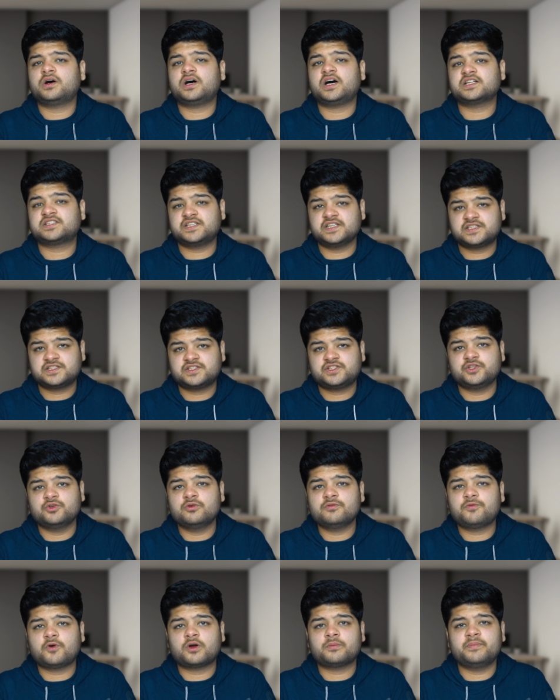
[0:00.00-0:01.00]
assist
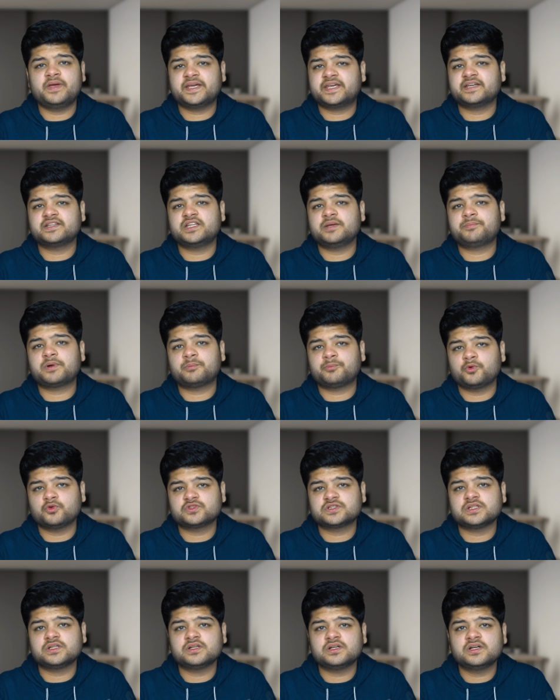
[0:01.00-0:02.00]
you for making the
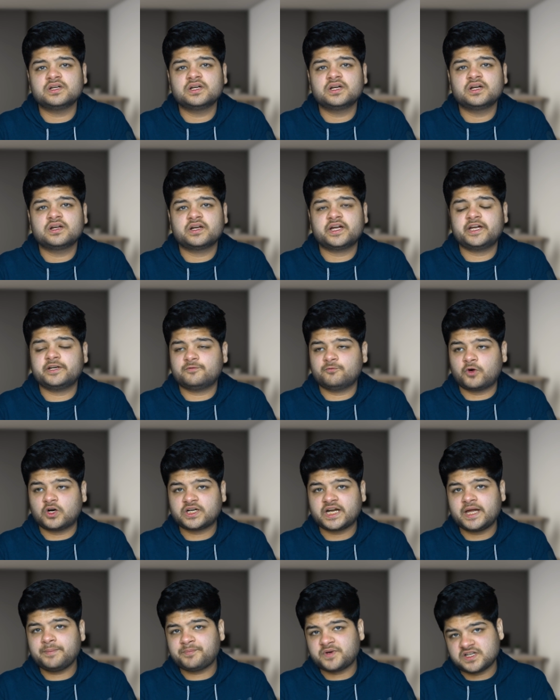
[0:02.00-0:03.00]
proposal, right?
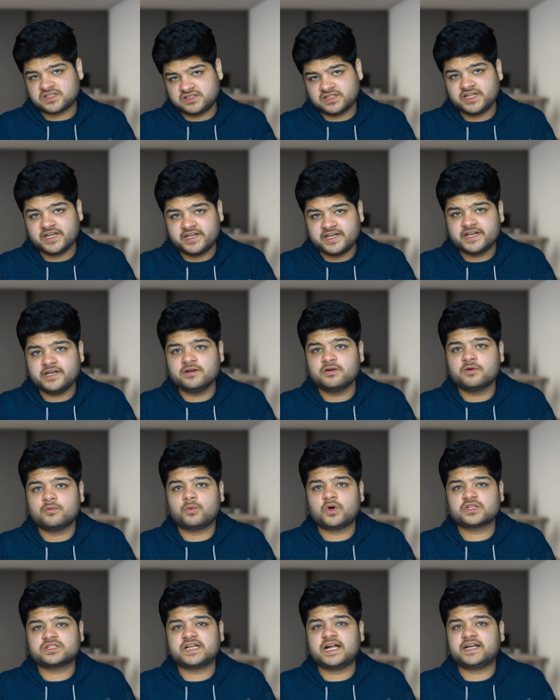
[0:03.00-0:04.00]
What I personally did
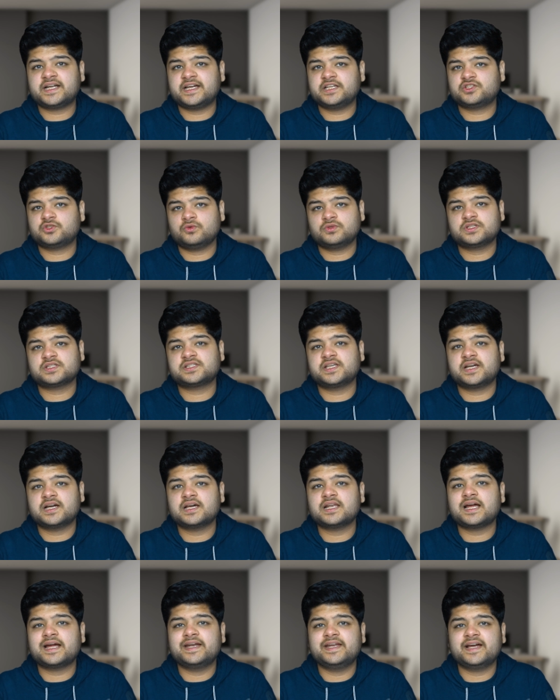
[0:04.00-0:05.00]
was that I chose a
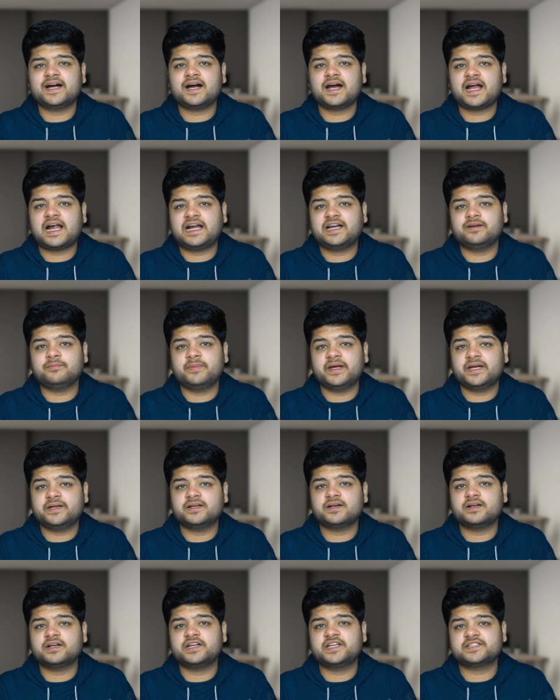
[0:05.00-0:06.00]
single idea and made
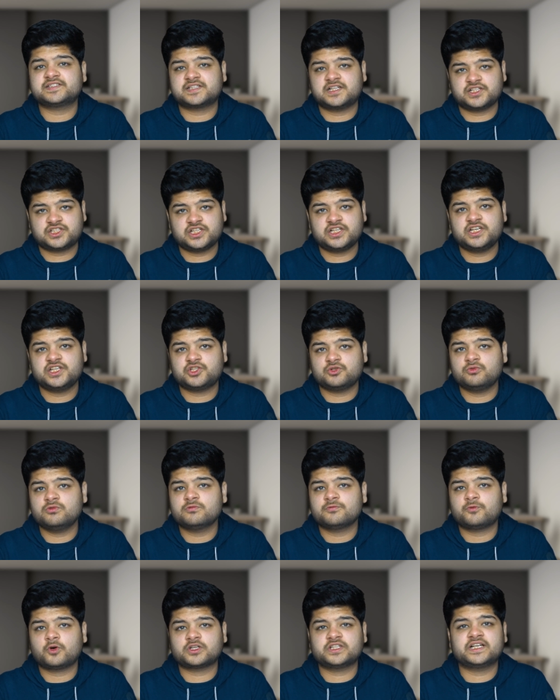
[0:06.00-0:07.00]
a discussion
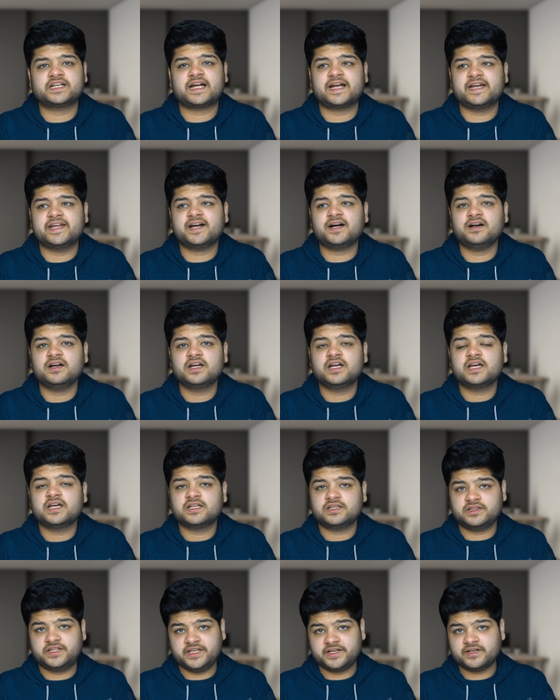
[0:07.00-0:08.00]
issue for that idea.
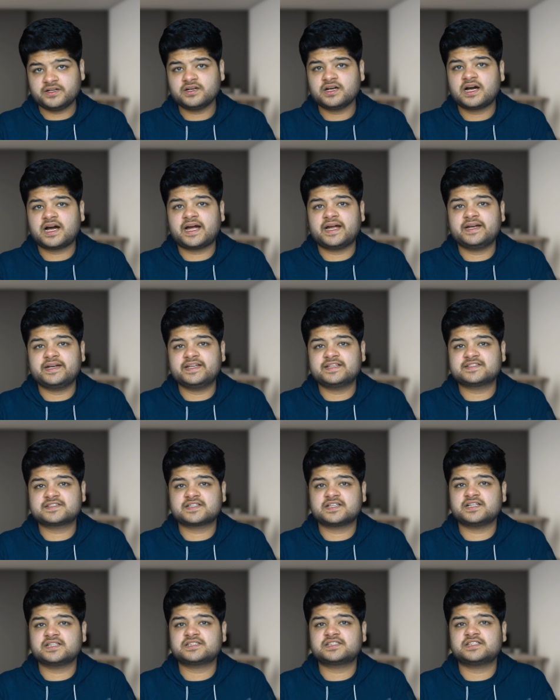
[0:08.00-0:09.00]
There, I
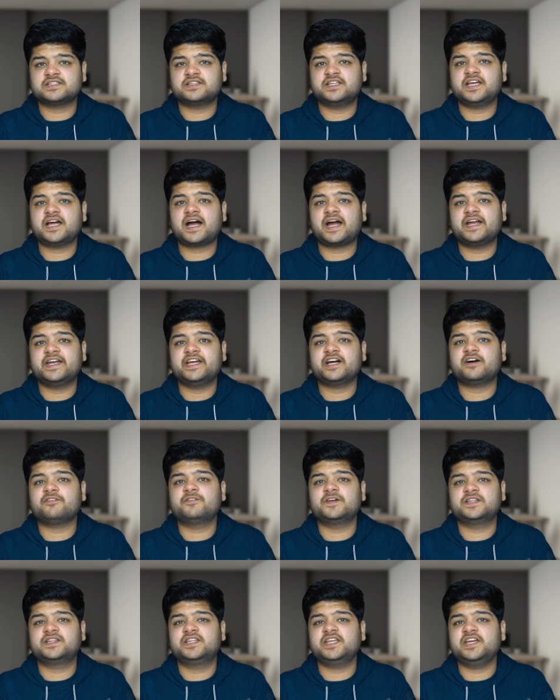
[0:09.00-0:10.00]
discussed the idea
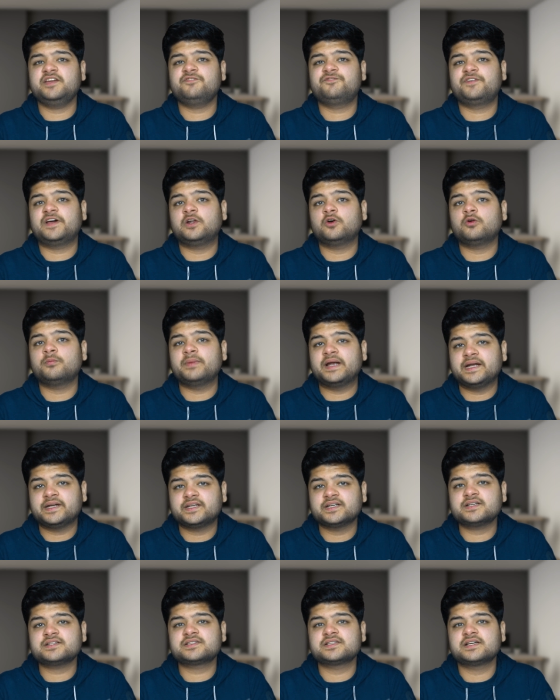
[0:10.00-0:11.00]
with the fellow
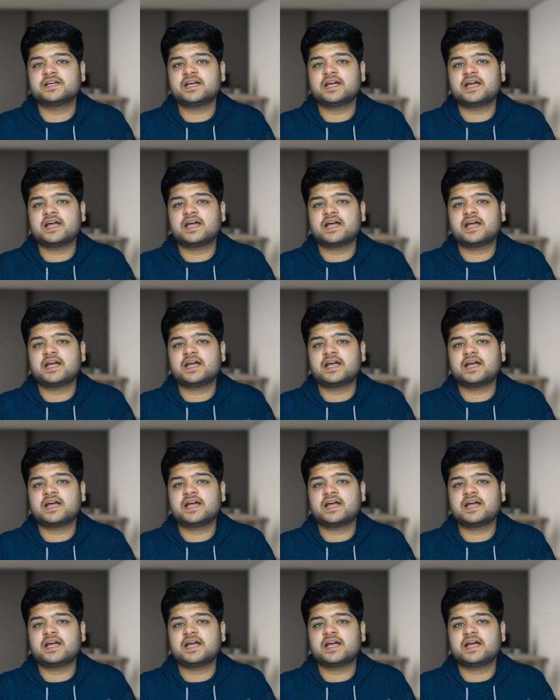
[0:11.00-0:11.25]
mentors,